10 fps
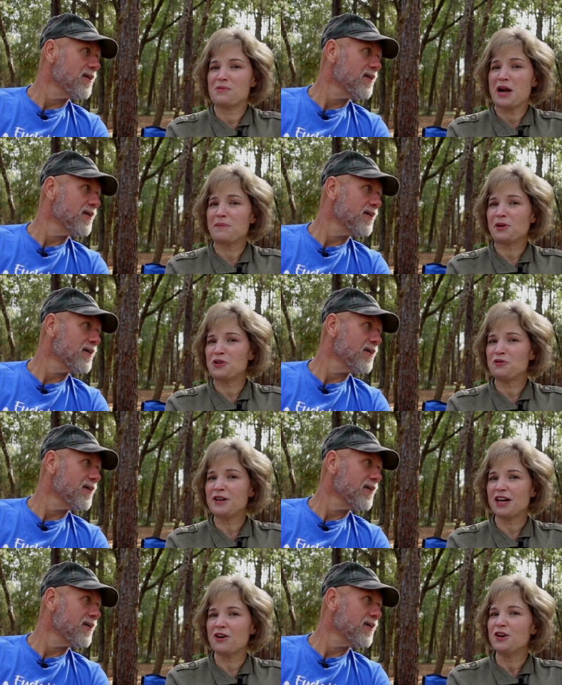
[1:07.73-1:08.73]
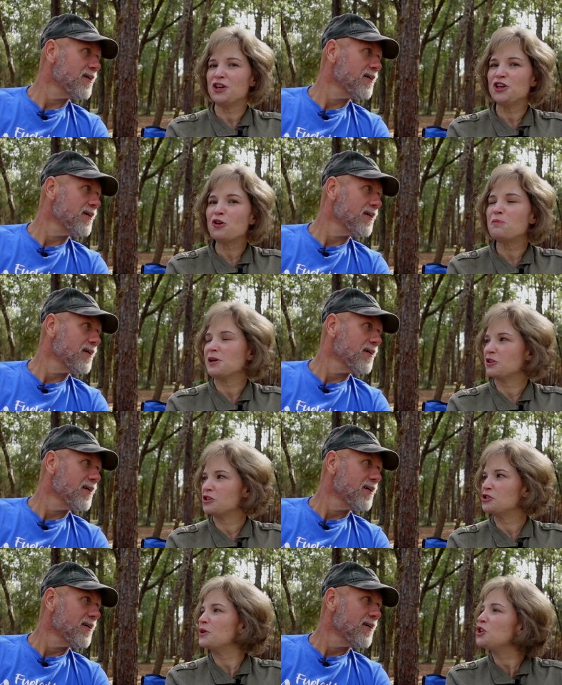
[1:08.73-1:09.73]
Speaker 1: we upload a new video, you'll be
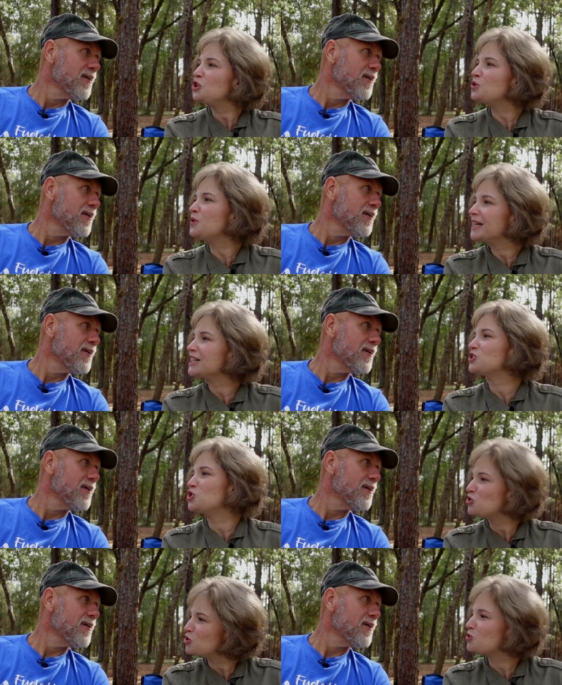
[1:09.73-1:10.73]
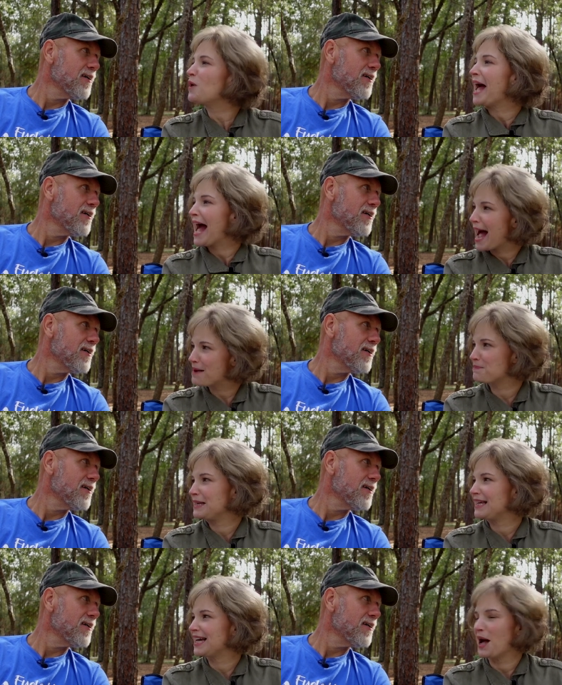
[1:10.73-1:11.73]
alerted to it. You get too
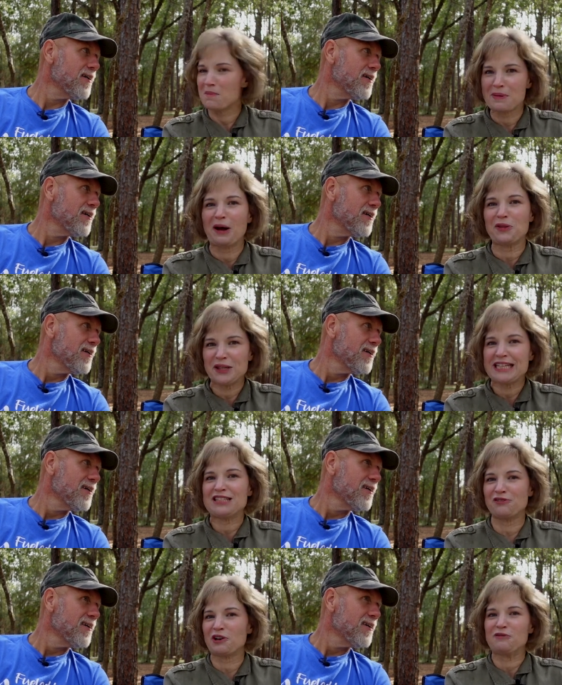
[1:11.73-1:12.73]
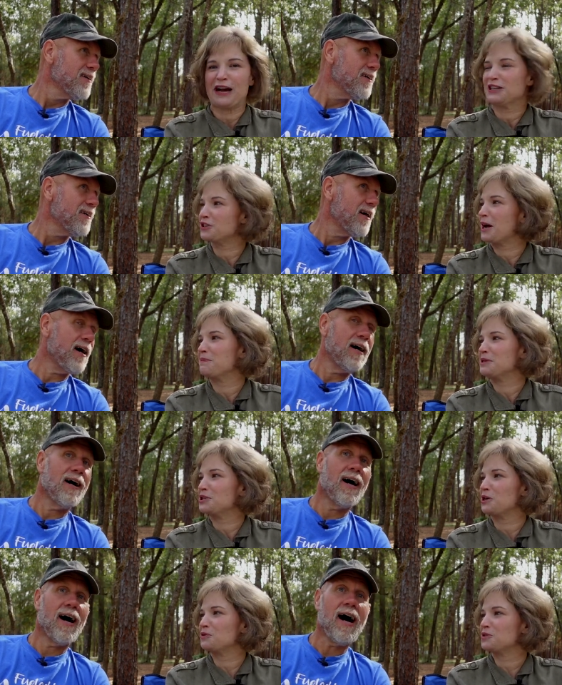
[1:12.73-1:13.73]
happy about these Fear Factor
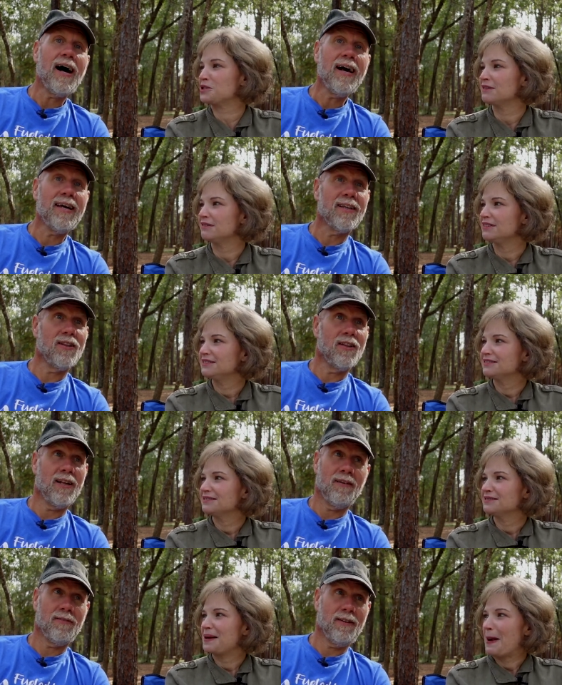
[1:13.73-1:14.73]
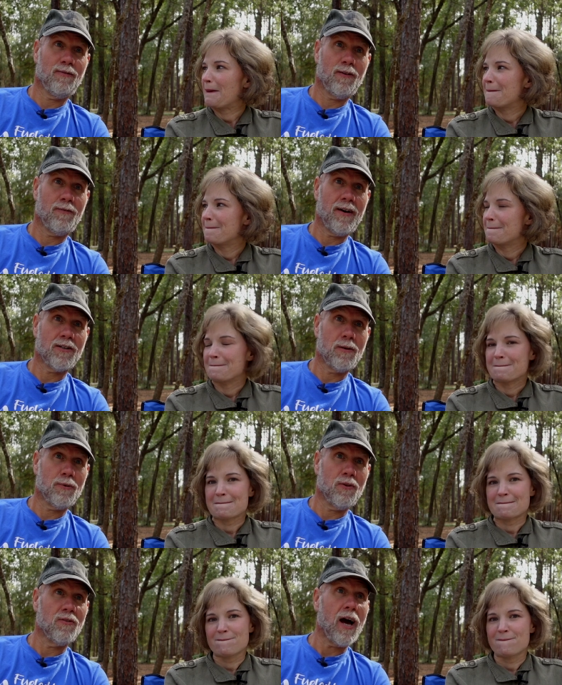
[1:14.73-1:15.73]
episodes.
Speaker 2: I love these Fear Factor
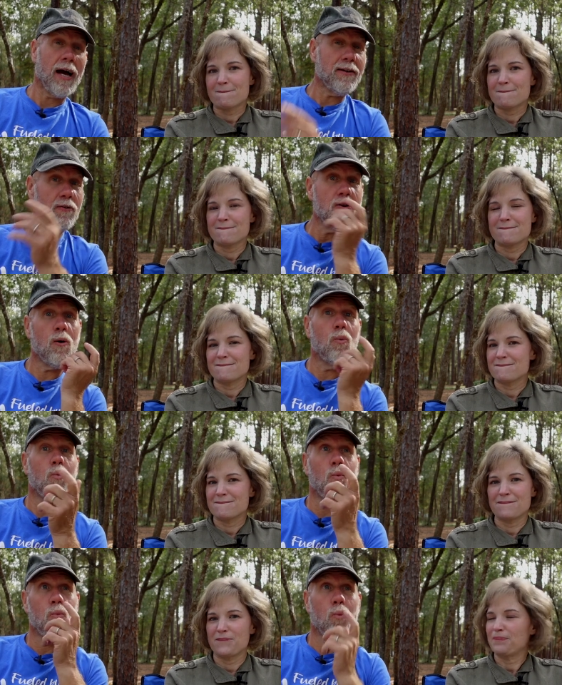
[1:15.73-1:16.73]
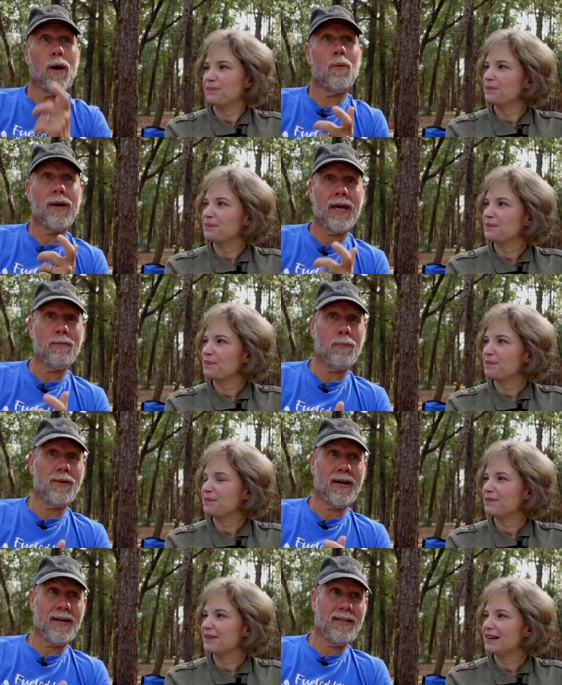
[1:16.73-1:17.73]
episodes. I don't know where we came up
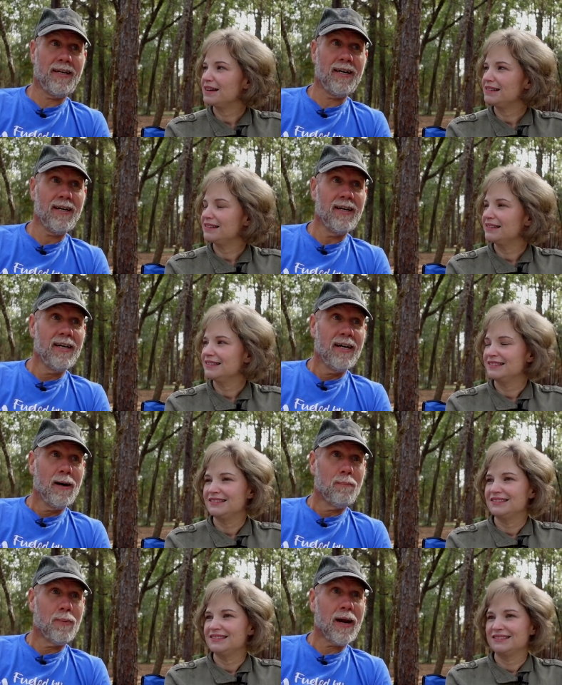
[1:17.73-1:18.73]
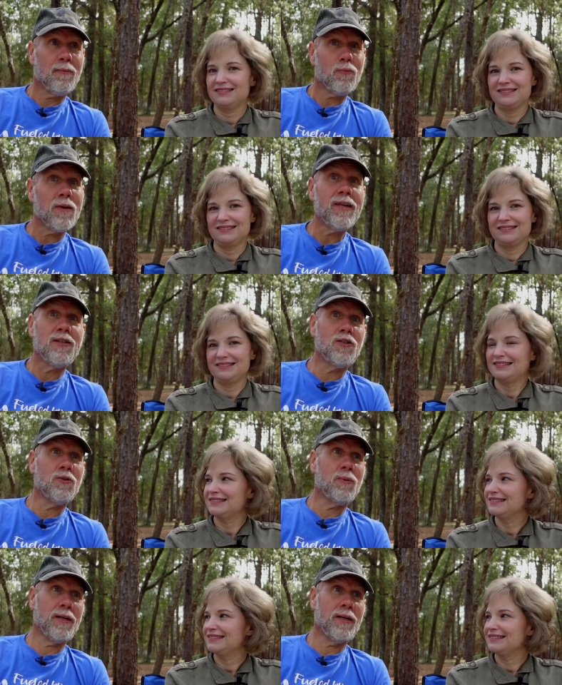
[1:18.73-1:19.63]
with the idea but I really do